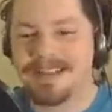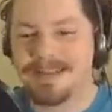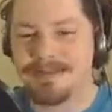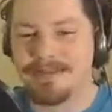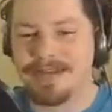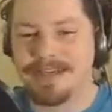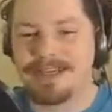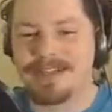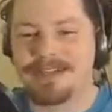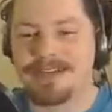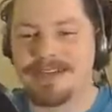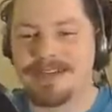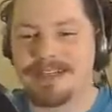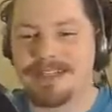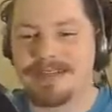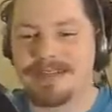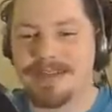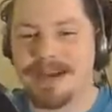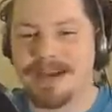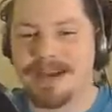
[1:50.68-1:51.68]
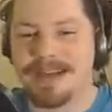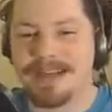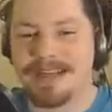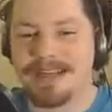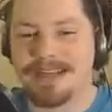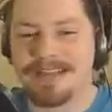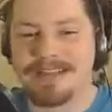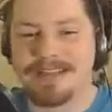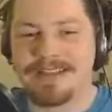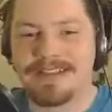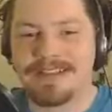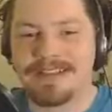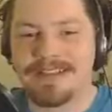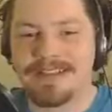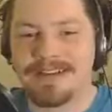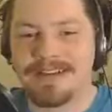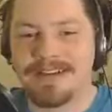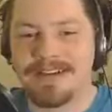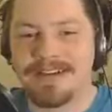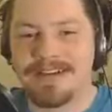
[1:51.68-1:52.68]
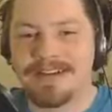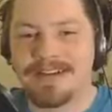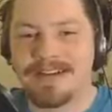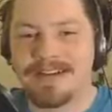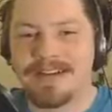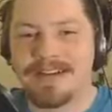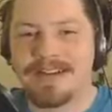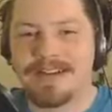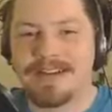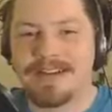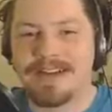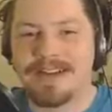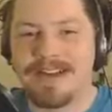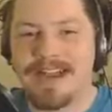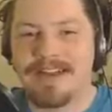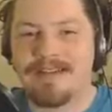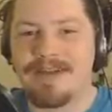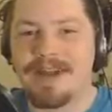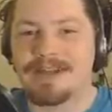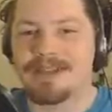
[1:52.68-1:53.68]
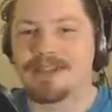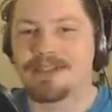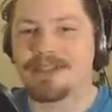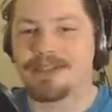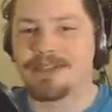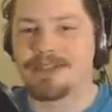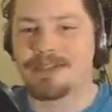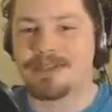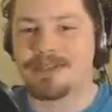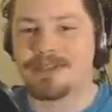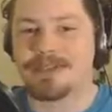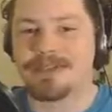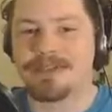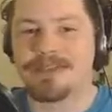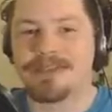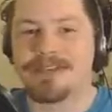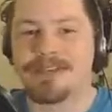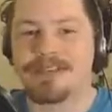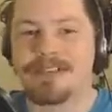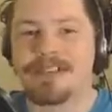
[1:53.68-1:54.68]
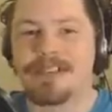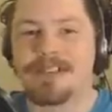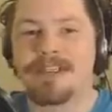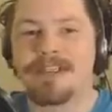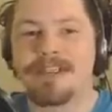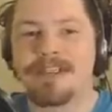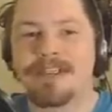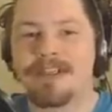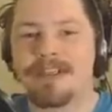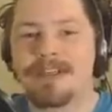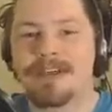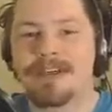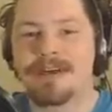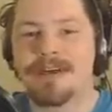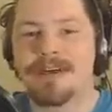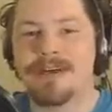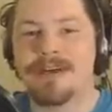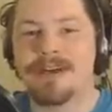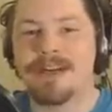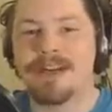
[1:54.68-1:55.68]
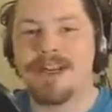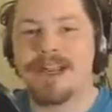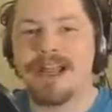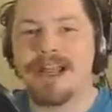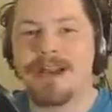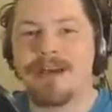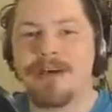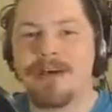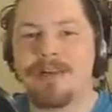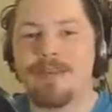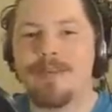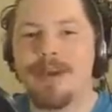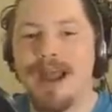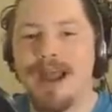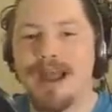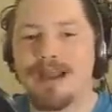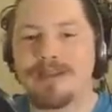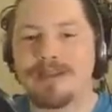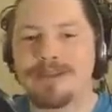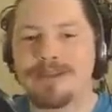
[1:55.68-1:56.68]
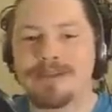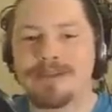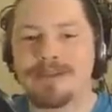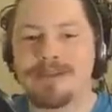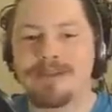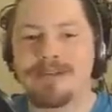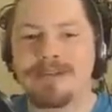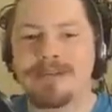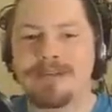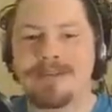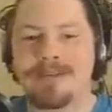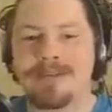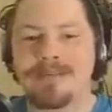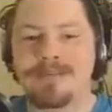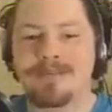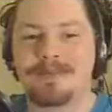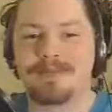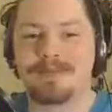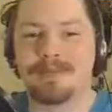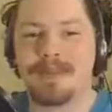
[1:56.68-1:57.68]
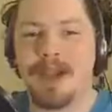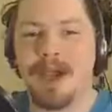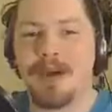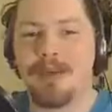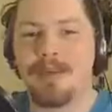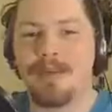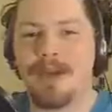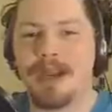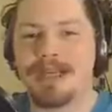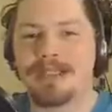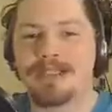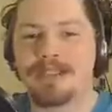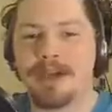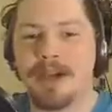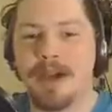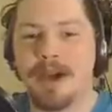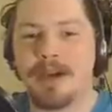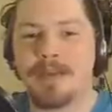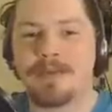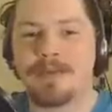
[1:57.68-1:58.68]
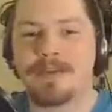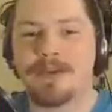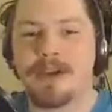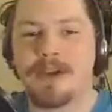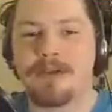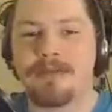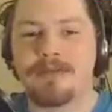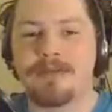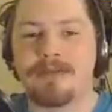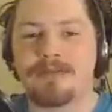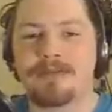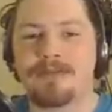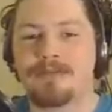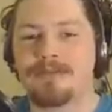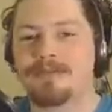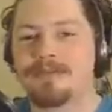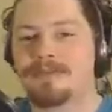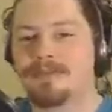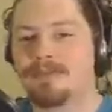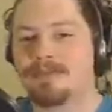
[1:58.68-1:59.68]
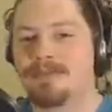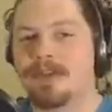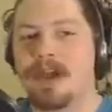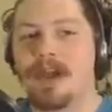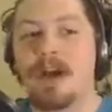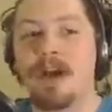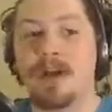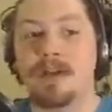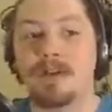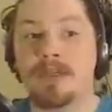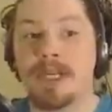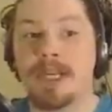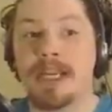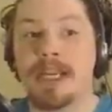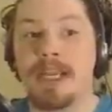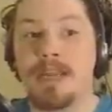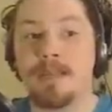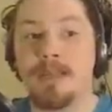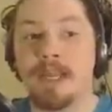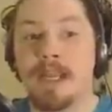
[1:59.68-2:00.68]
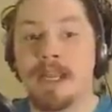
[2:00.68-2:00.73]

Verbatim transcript: the victory is mine. Have at you. You yellow bastard. I'll bite your arms off. Oh, he hit